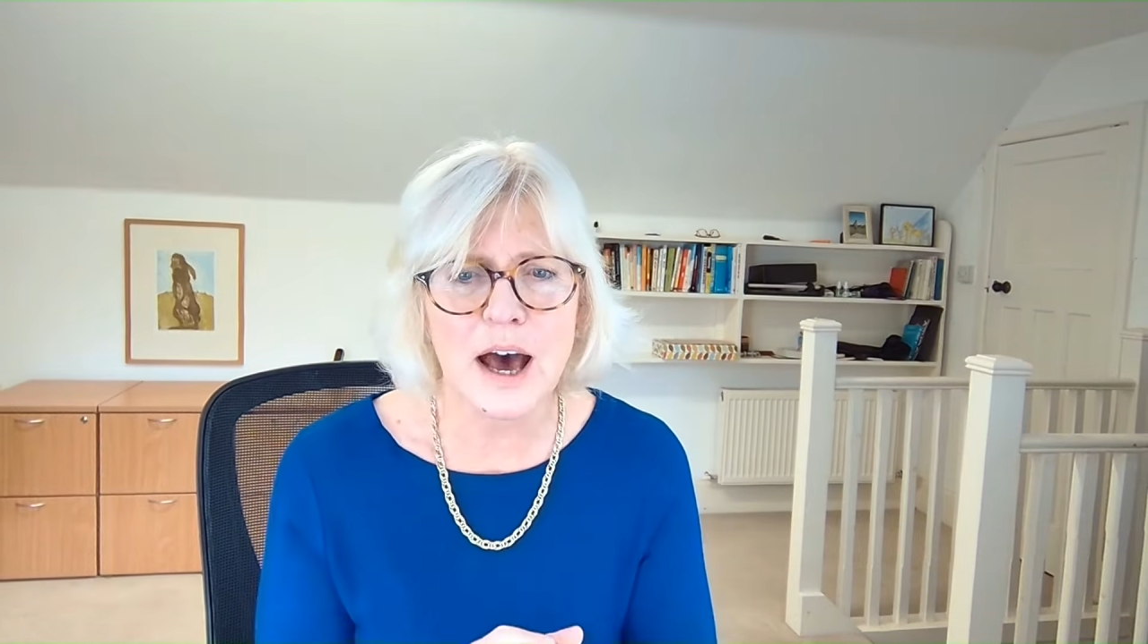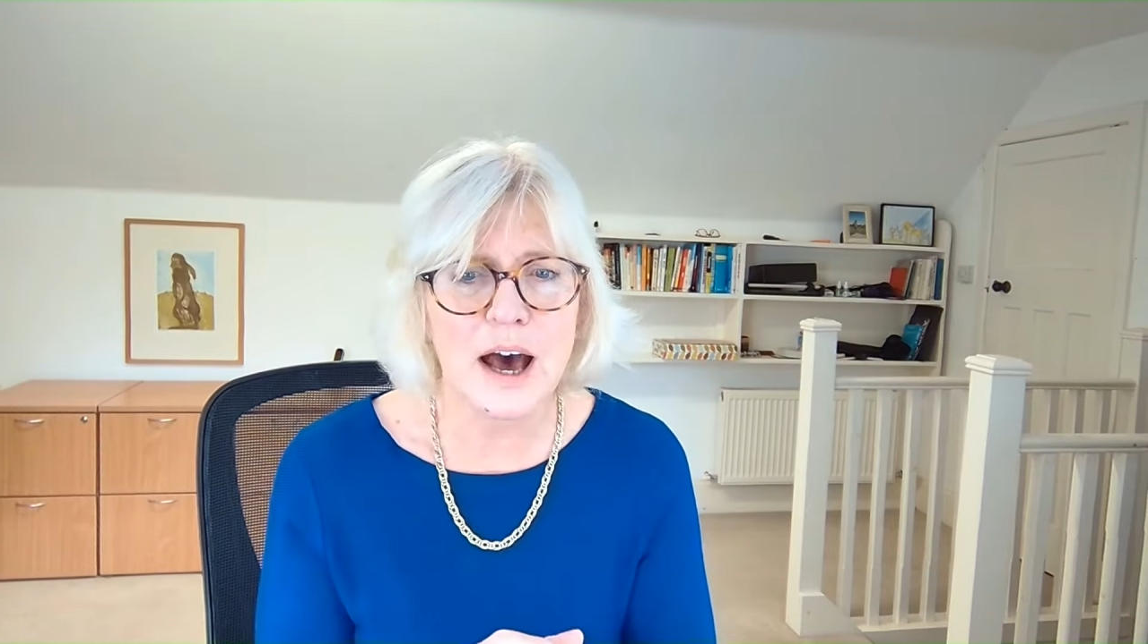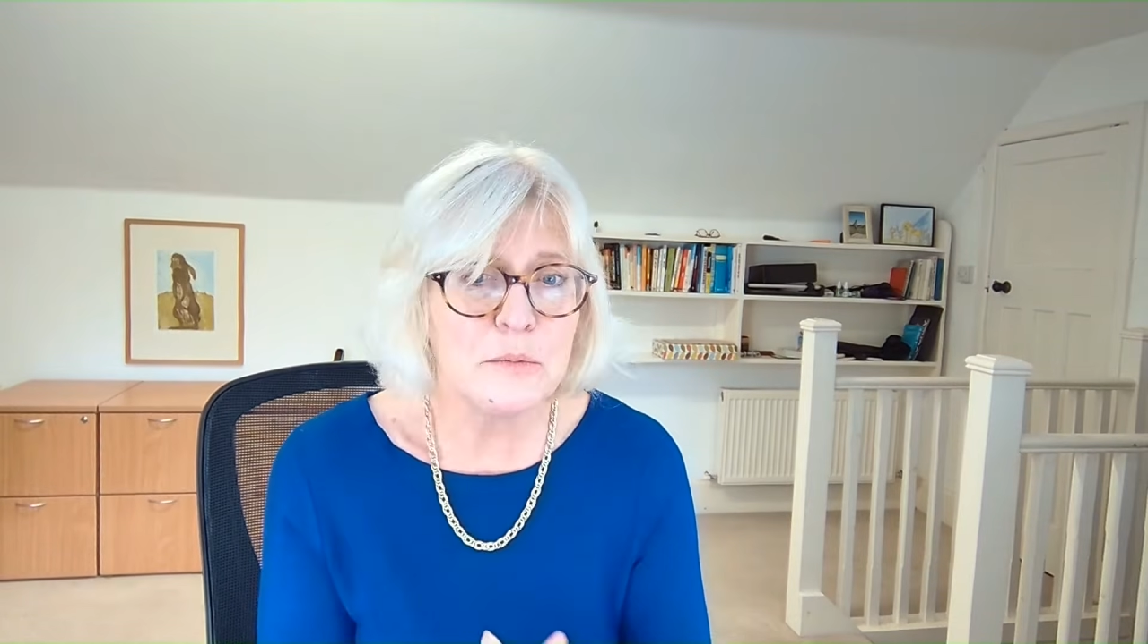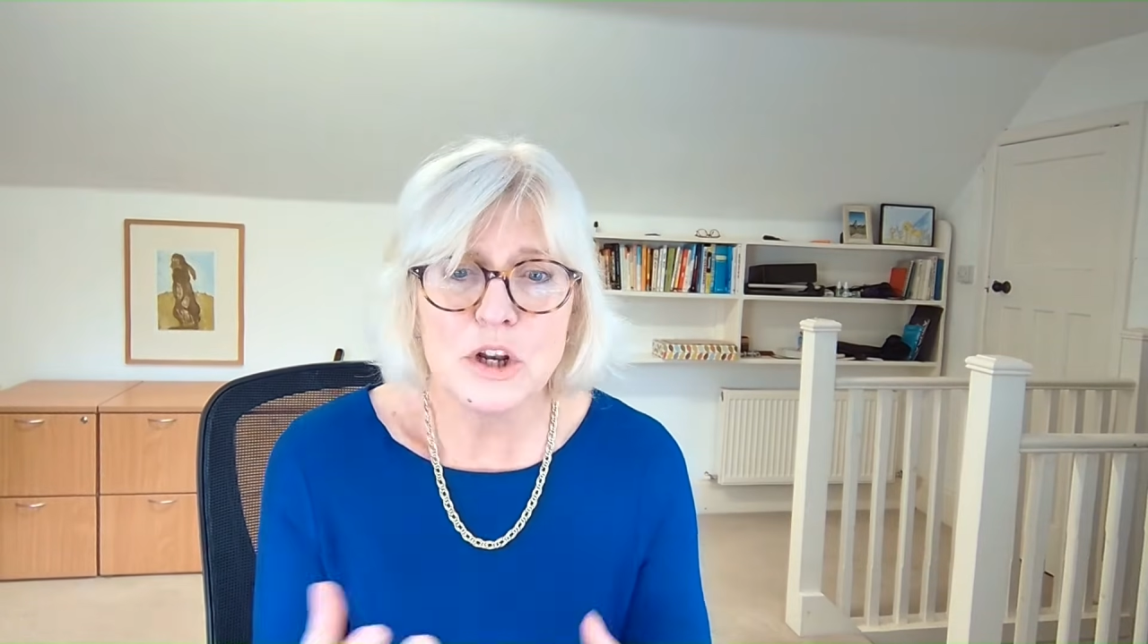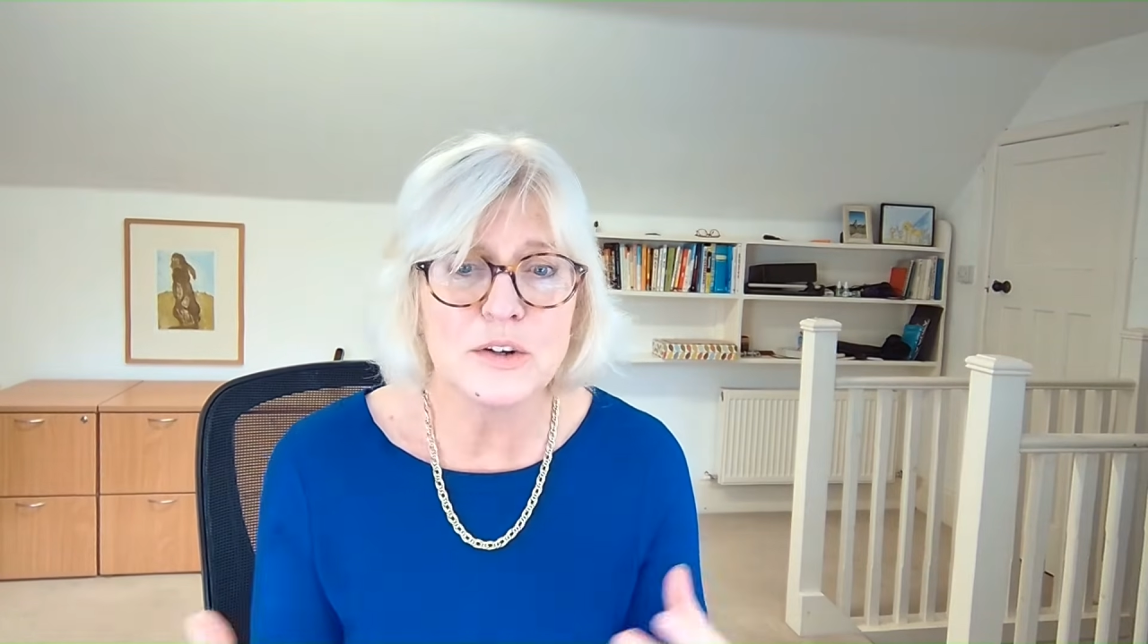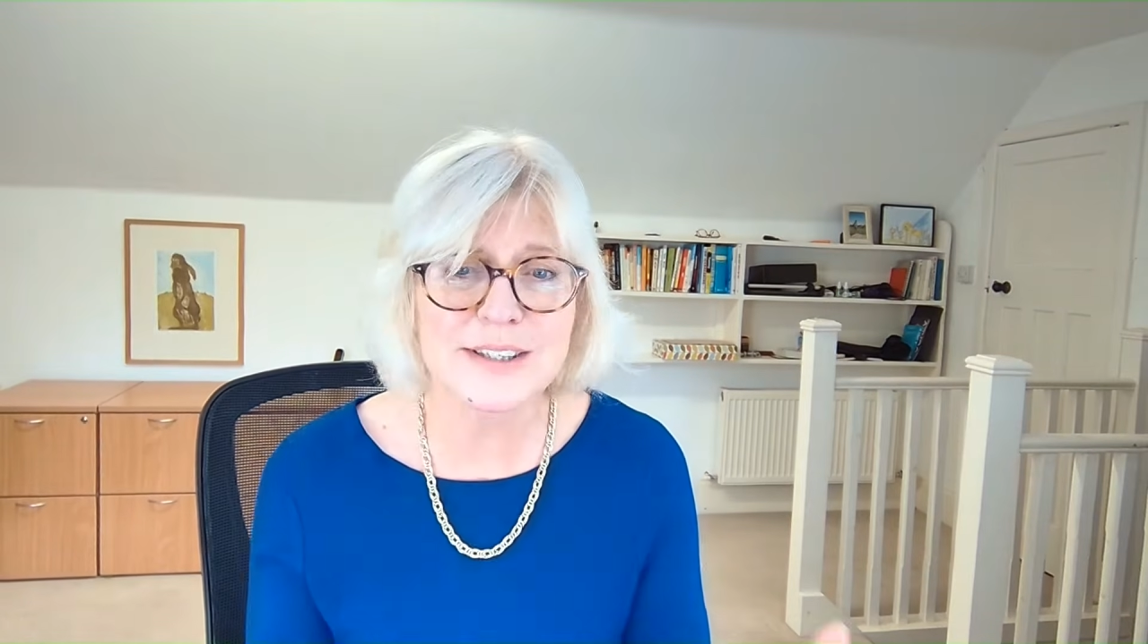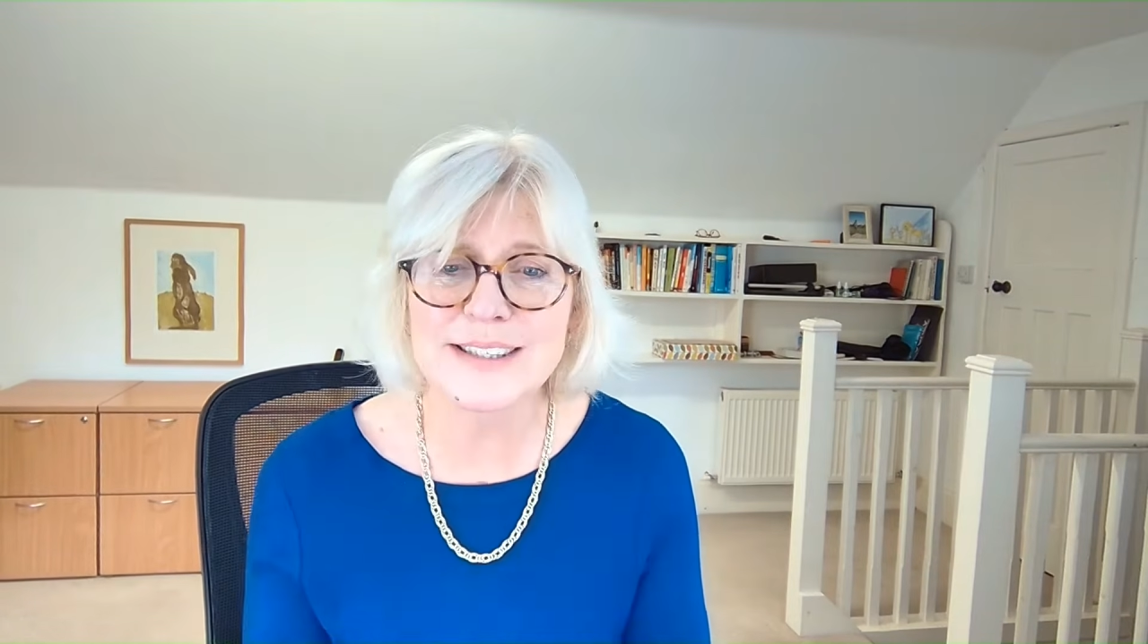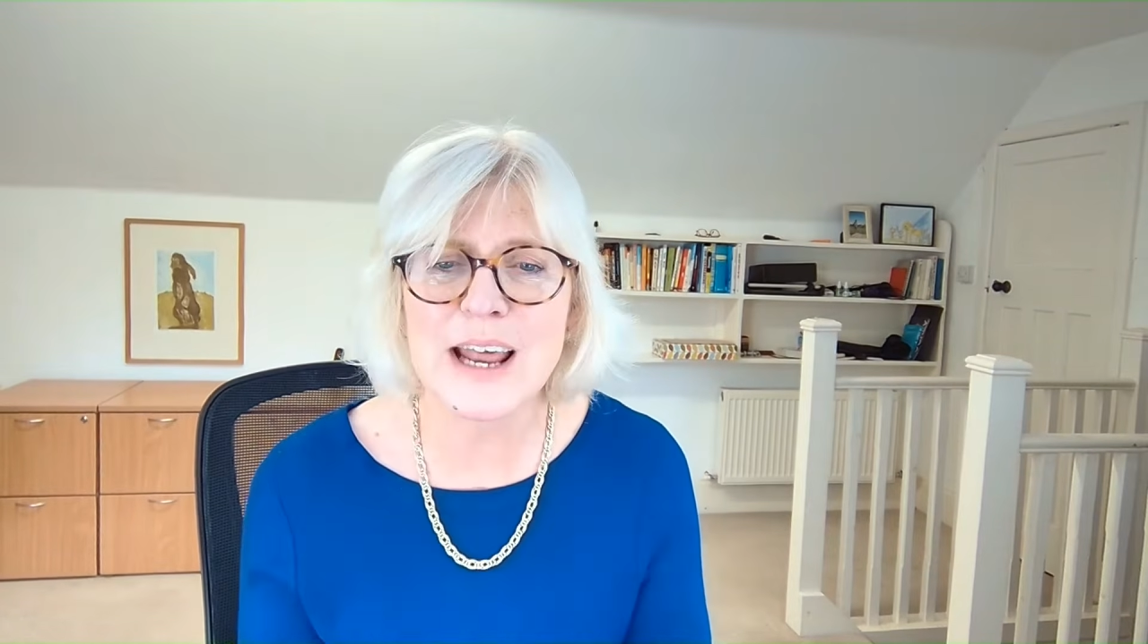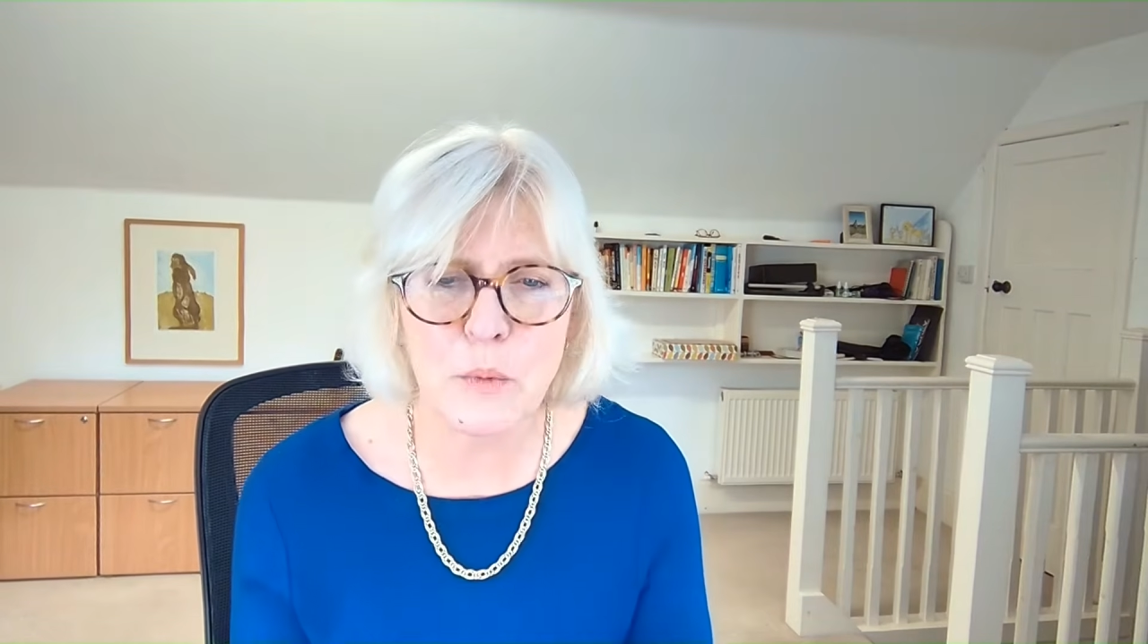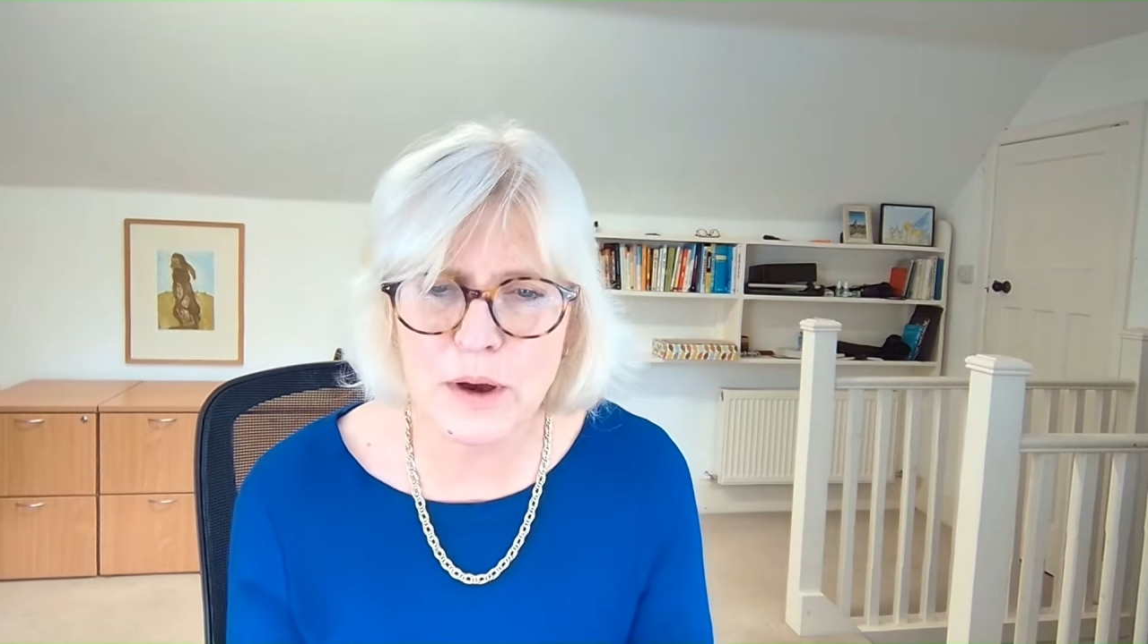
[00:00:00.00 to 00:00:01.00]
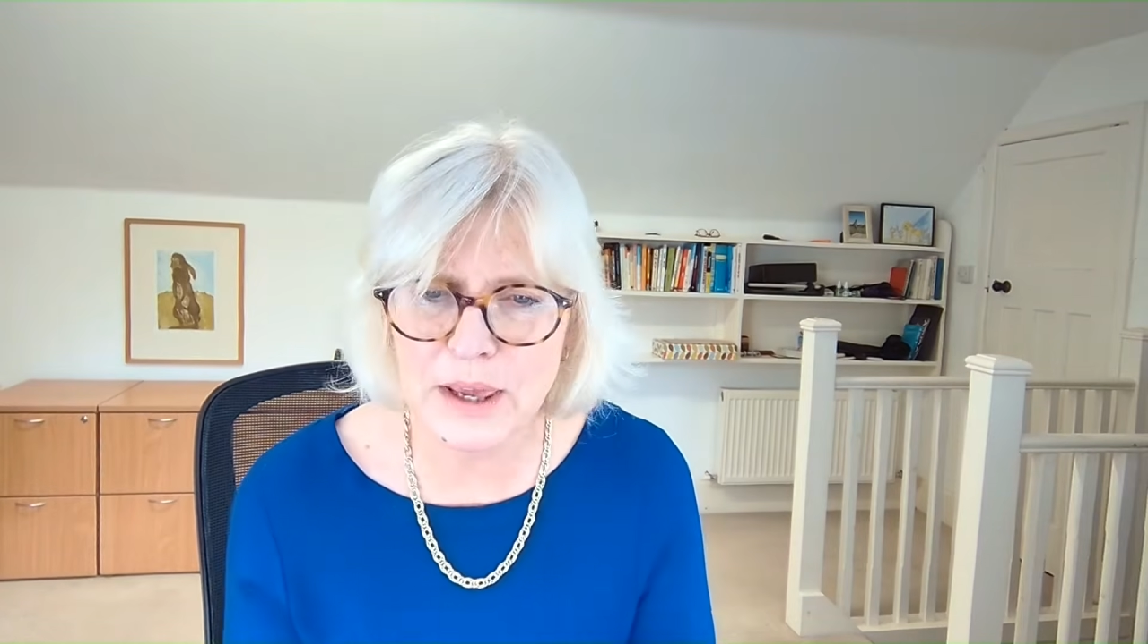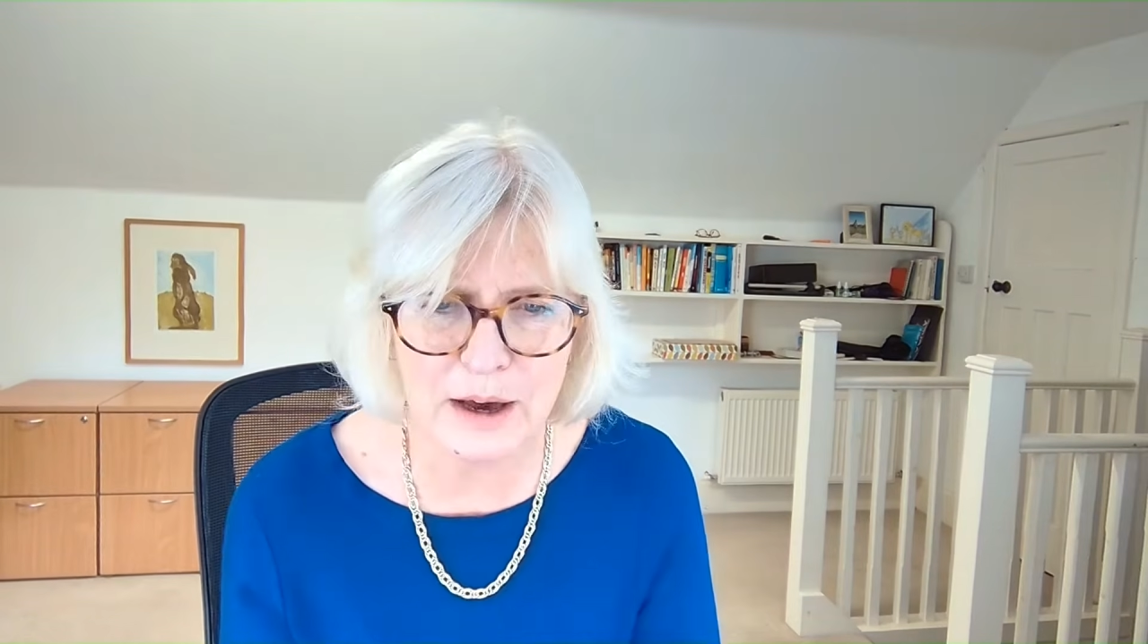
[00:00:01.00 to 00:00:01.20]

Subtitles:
does networking